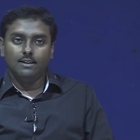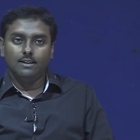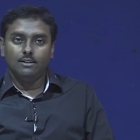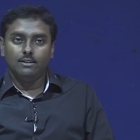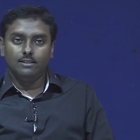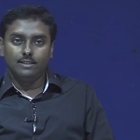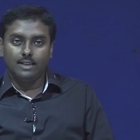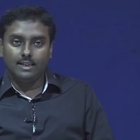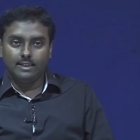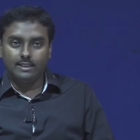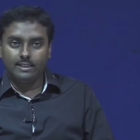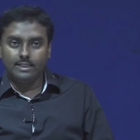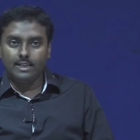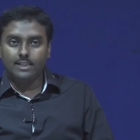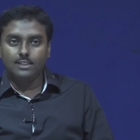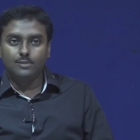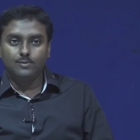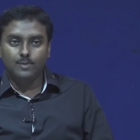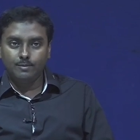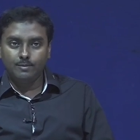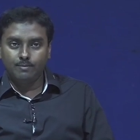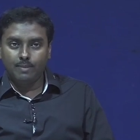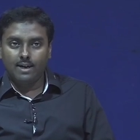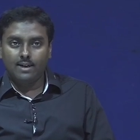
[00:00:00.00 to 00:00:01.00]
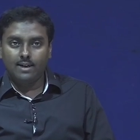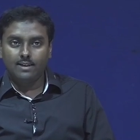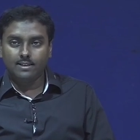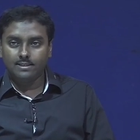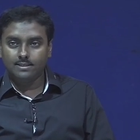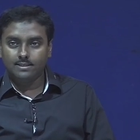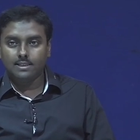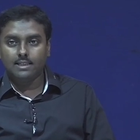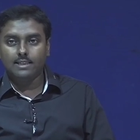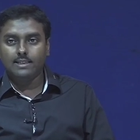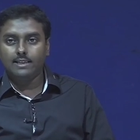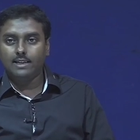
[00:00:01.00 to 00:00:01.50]
that DSB part
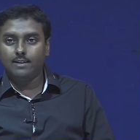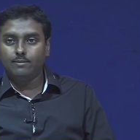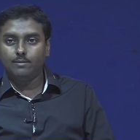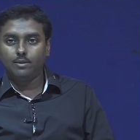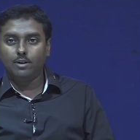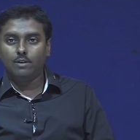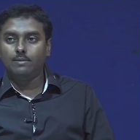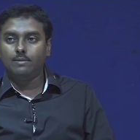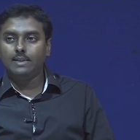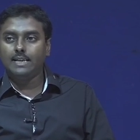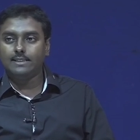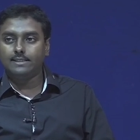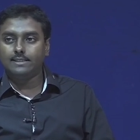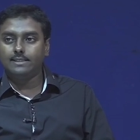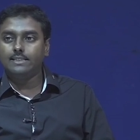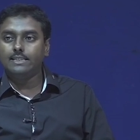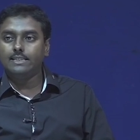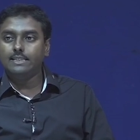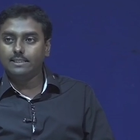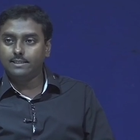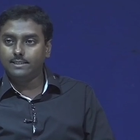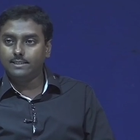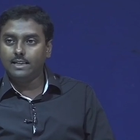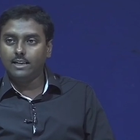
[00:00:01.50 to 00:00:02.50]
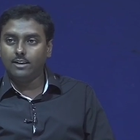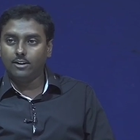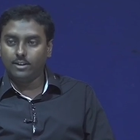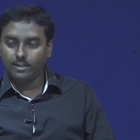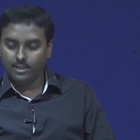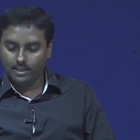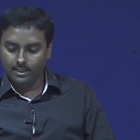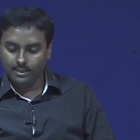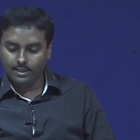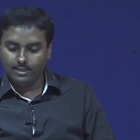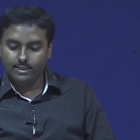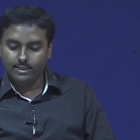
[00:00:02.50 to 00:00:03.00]
is clear probably SC is still not
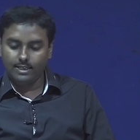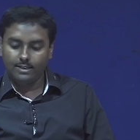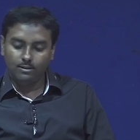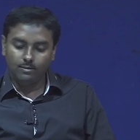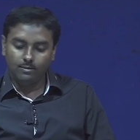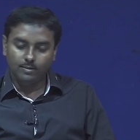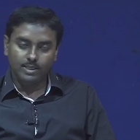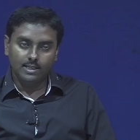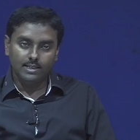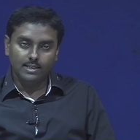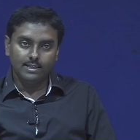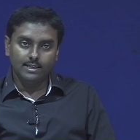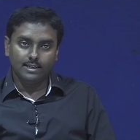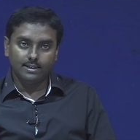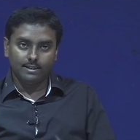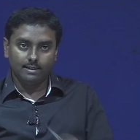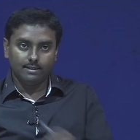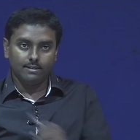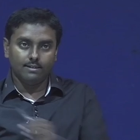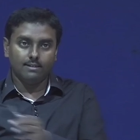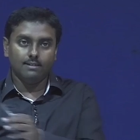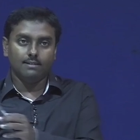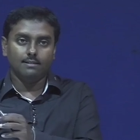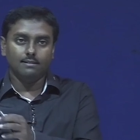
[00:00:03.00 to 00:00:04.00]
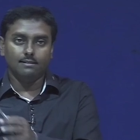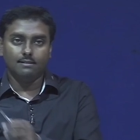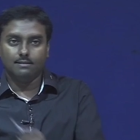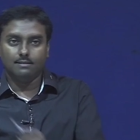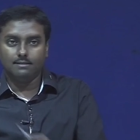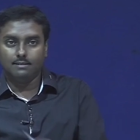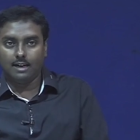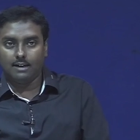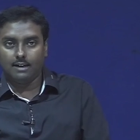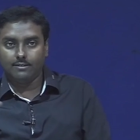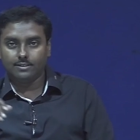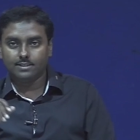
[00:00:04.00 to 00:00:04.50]
clear that will be clear uh,
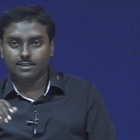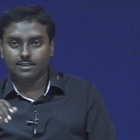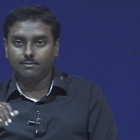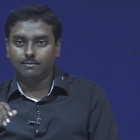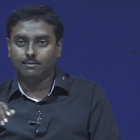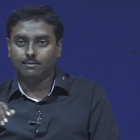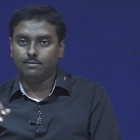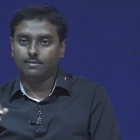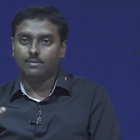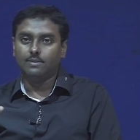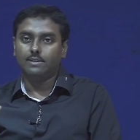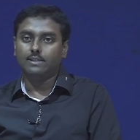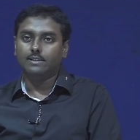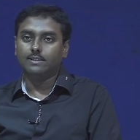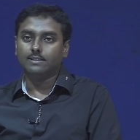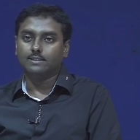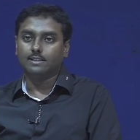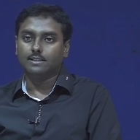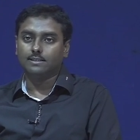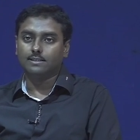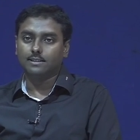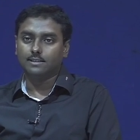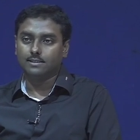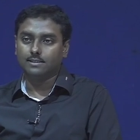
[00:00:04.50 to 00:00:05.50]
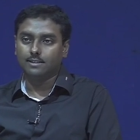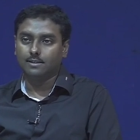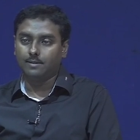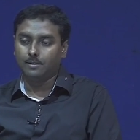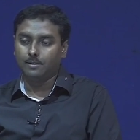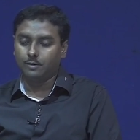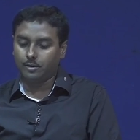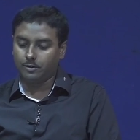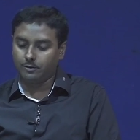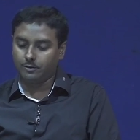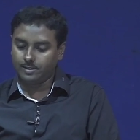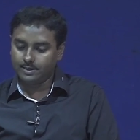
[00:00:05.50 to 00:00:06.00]
after some discussion some
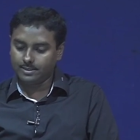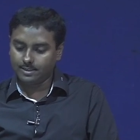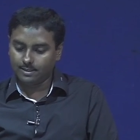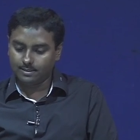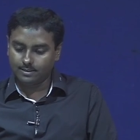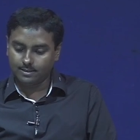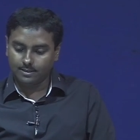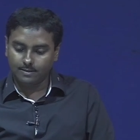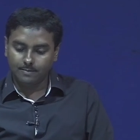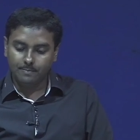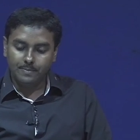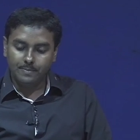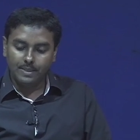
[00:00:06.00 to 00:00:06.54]
amount of discussion.